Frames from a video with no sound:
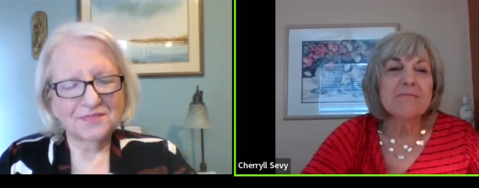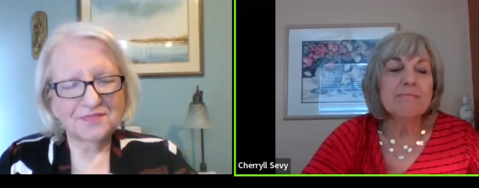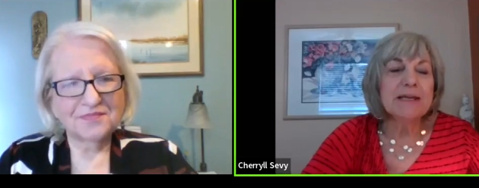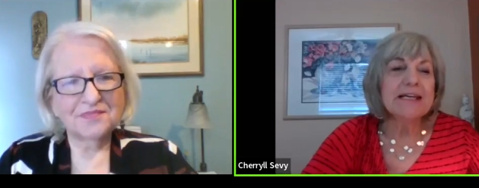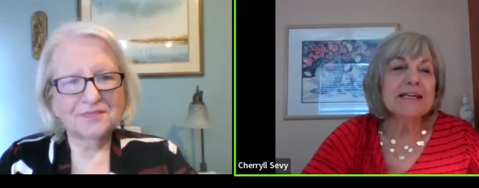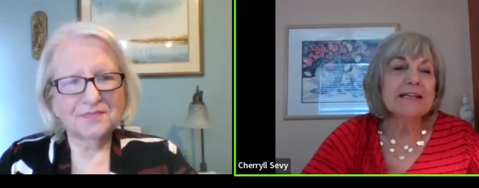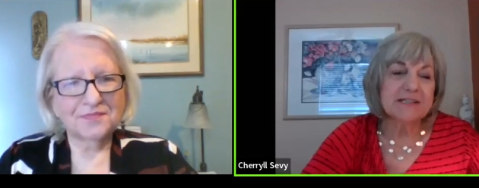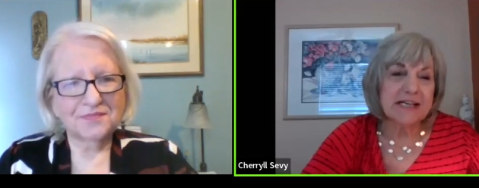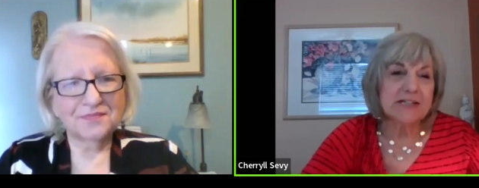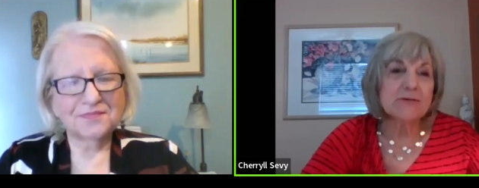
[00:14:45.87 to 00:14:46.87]
Speaker 1: meet,
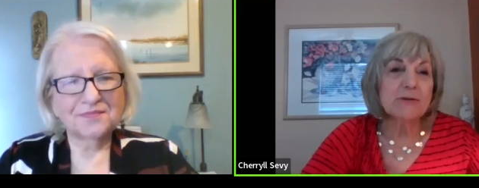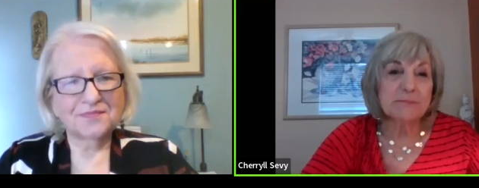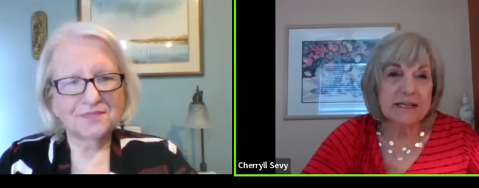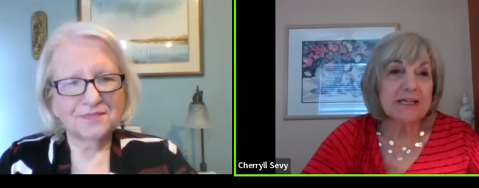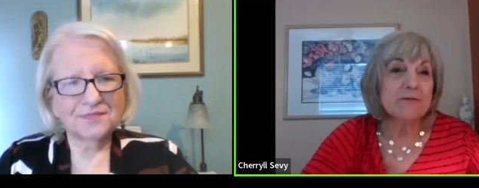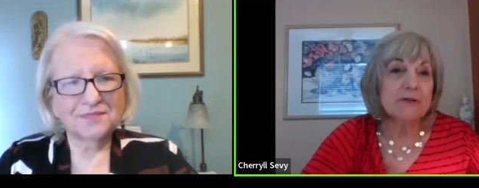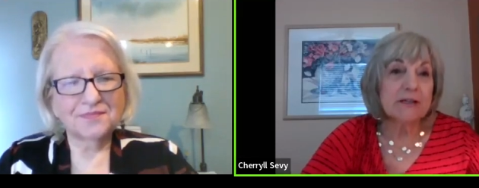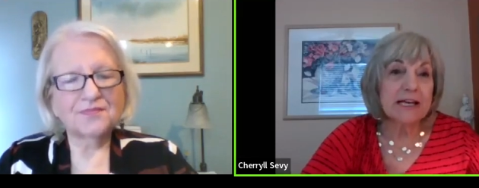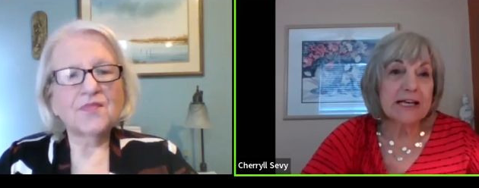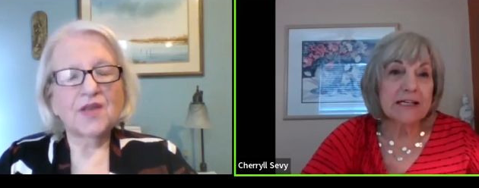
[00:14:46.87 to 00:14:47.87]
scheduled meeting
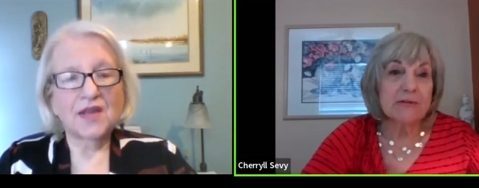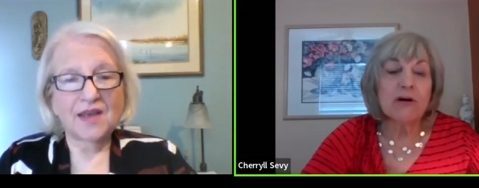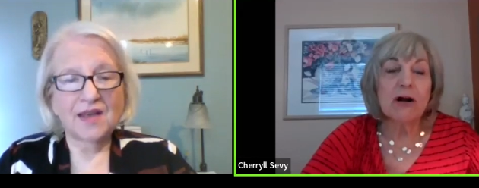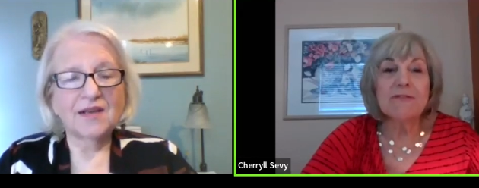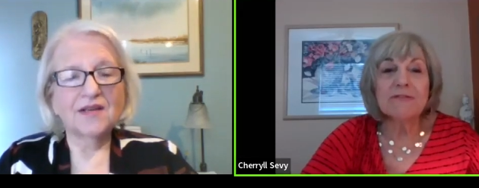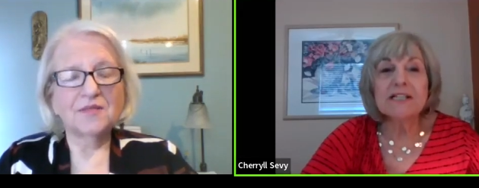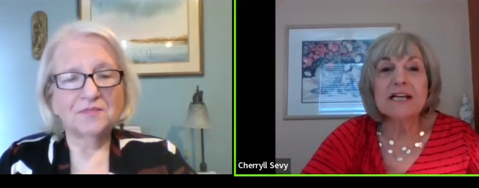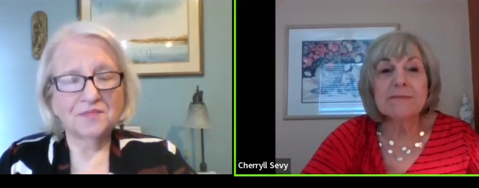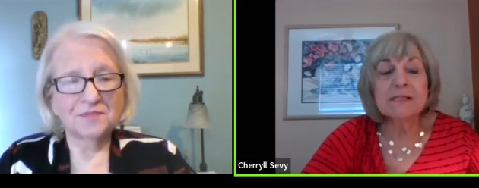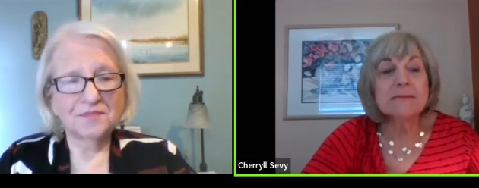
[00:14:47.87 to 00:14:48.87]
related were
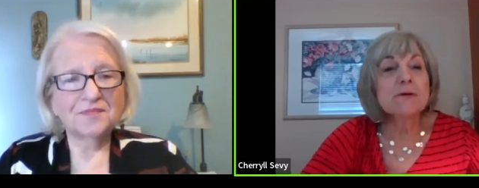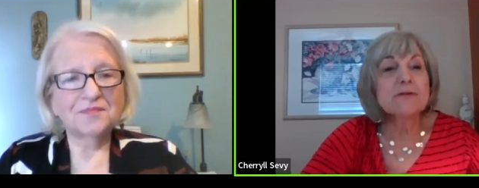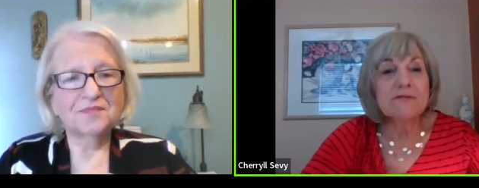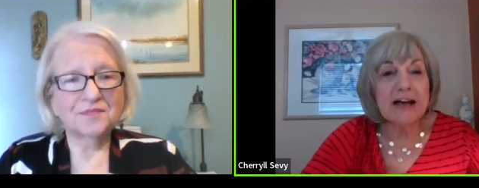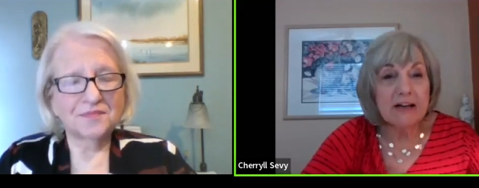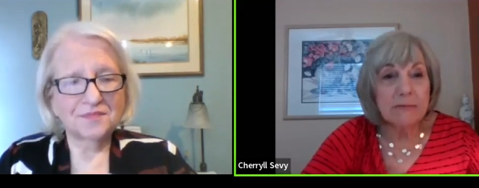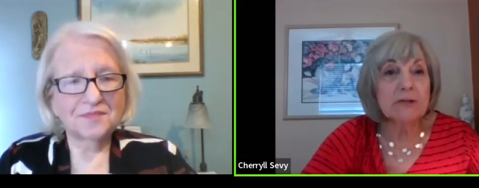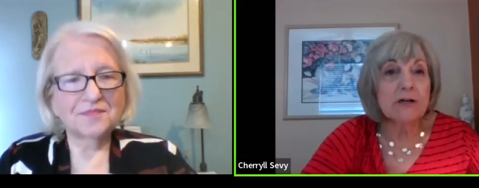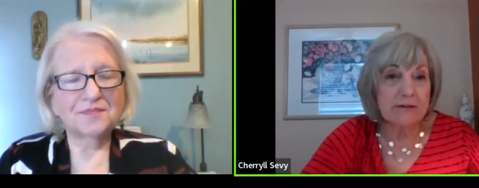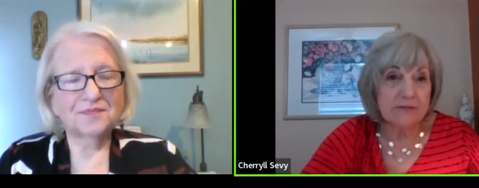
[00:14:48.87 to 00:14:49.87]
oftentimes the most
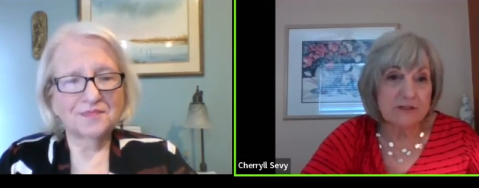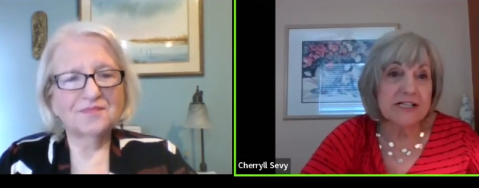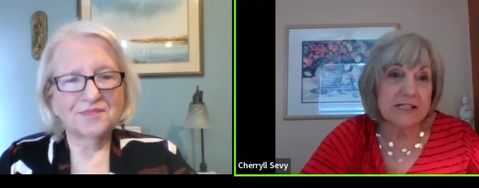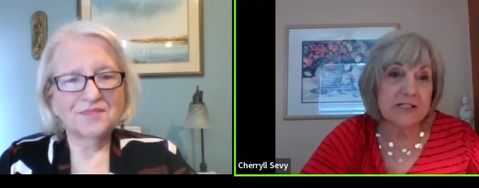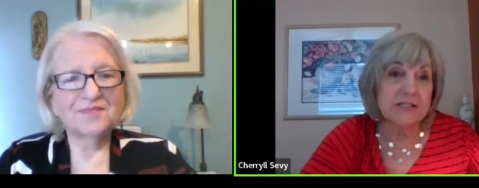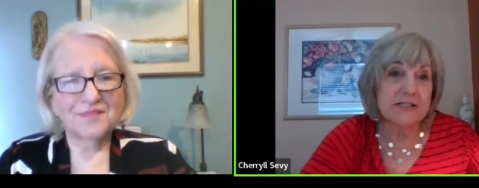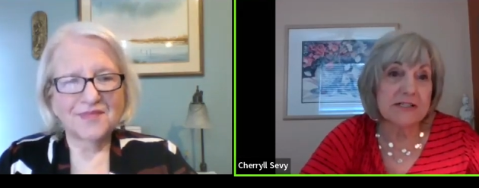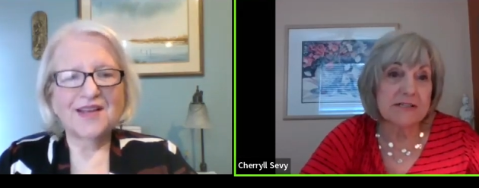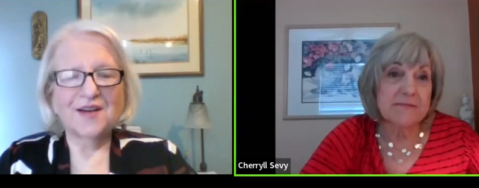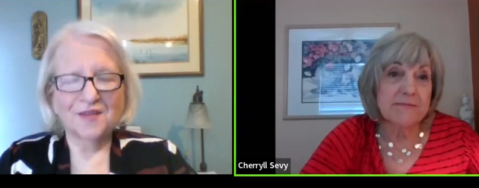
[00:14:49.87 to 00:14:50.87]
valuable
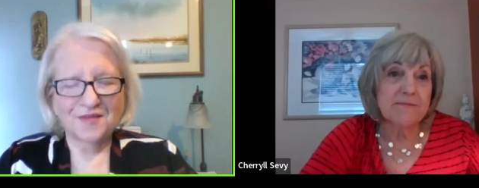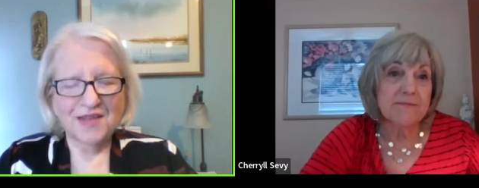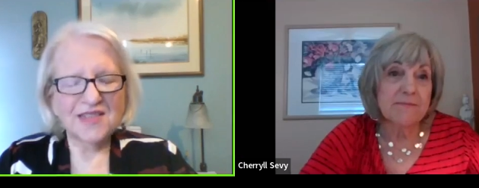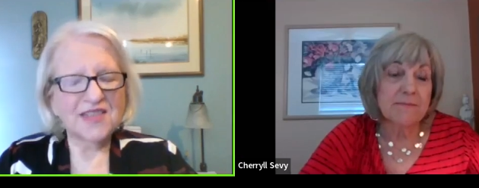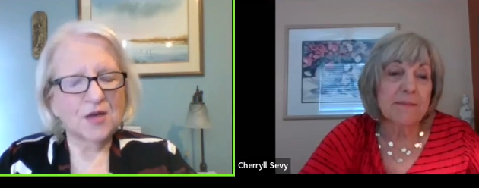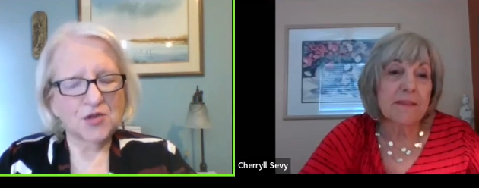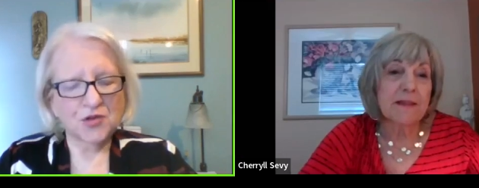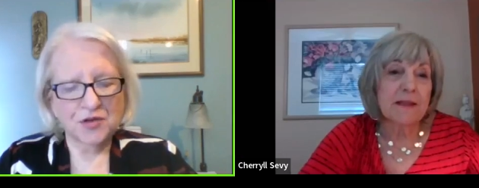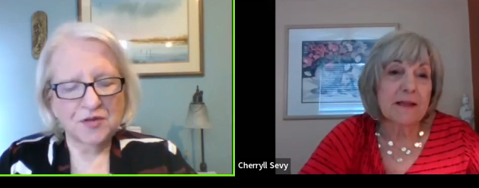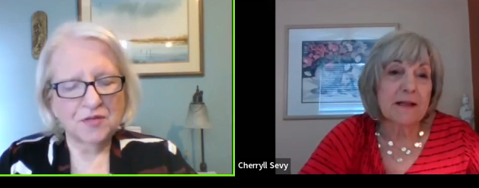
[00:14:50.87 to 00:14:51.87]
Speaker 2: conversations. Yeah, that's so
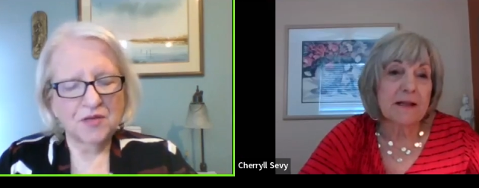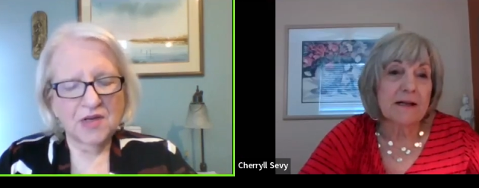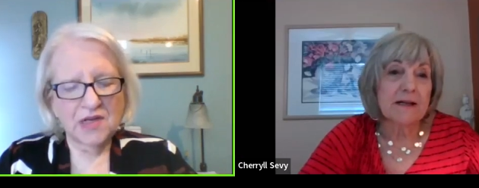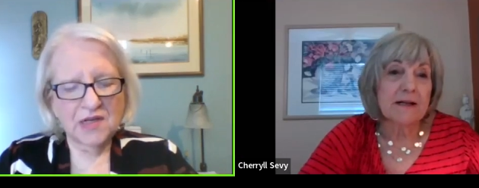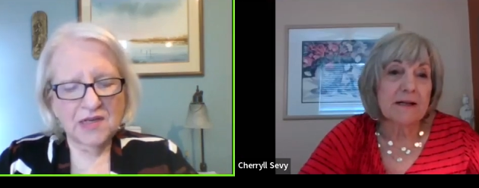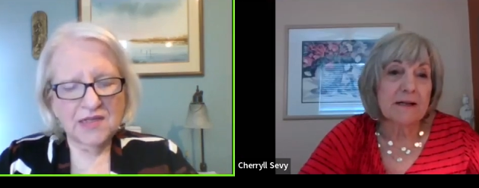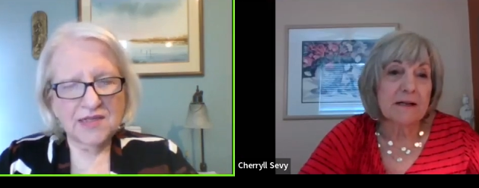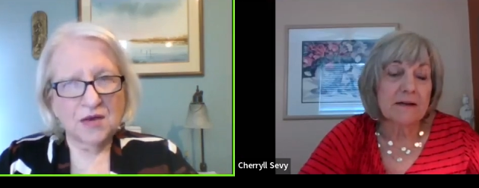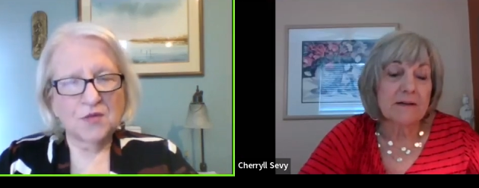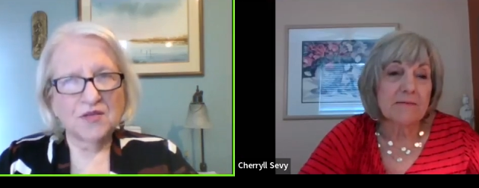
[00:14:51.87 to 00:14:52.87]
true.
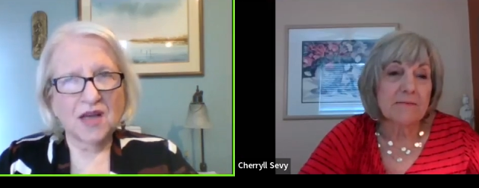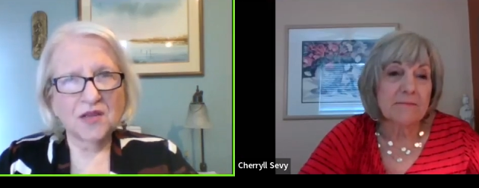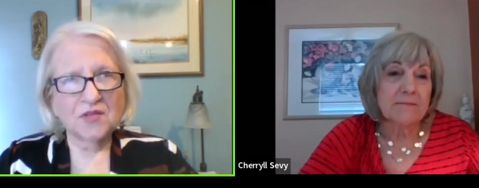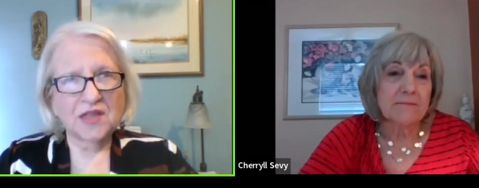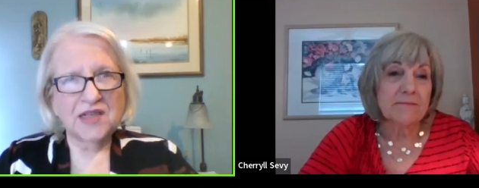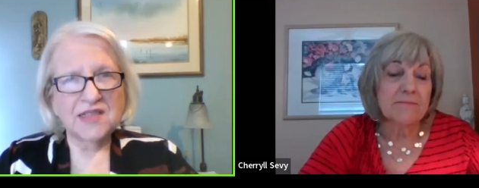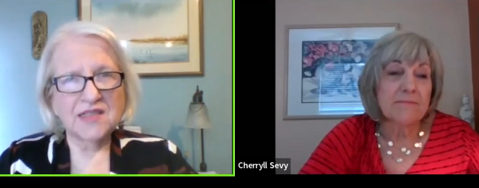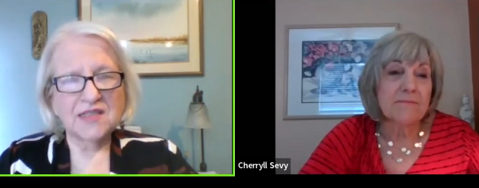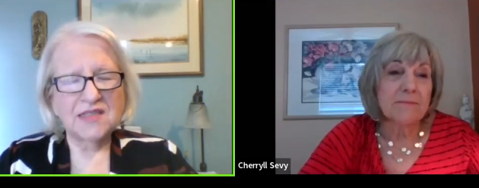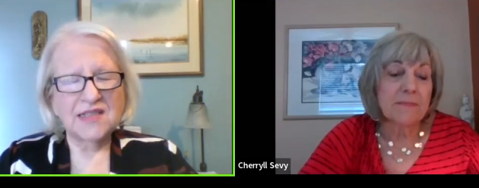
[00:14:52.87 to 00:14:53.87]
So not only is
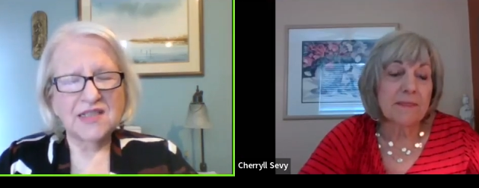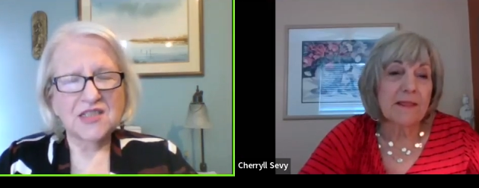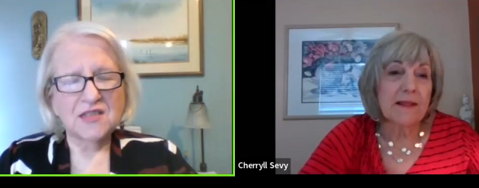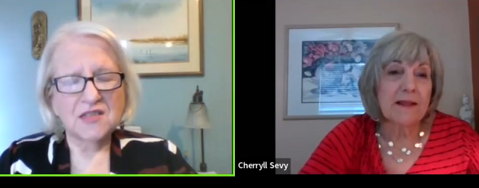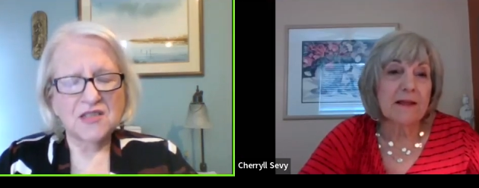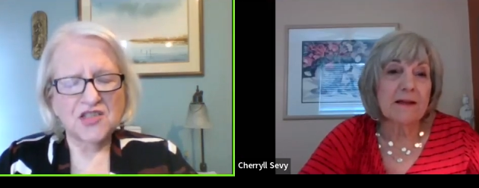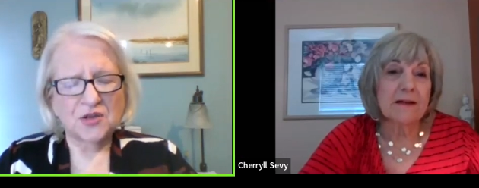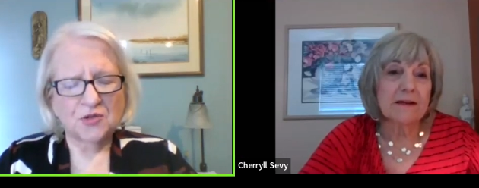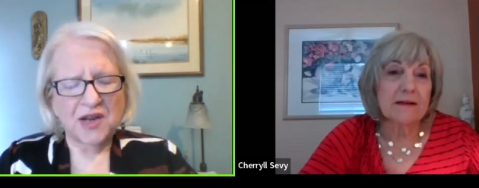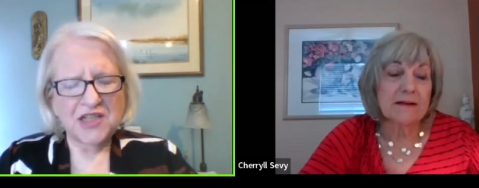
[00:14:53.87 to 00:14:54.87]
is this
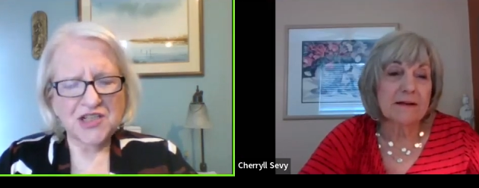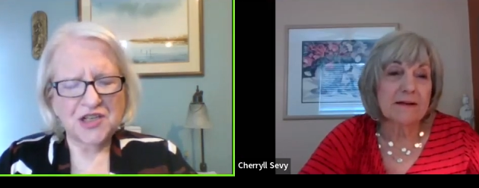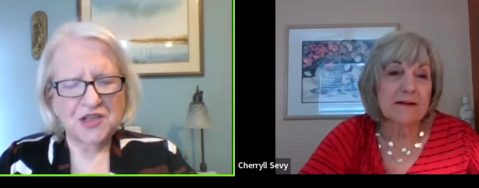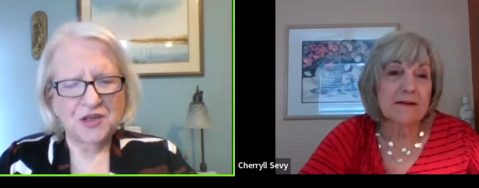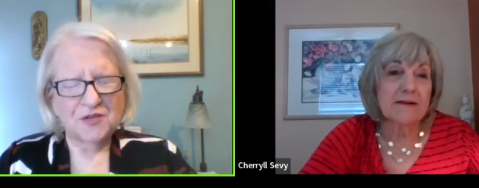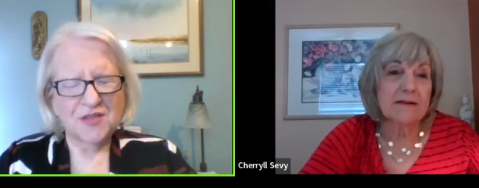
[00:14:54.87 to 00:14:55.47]
generation, you know,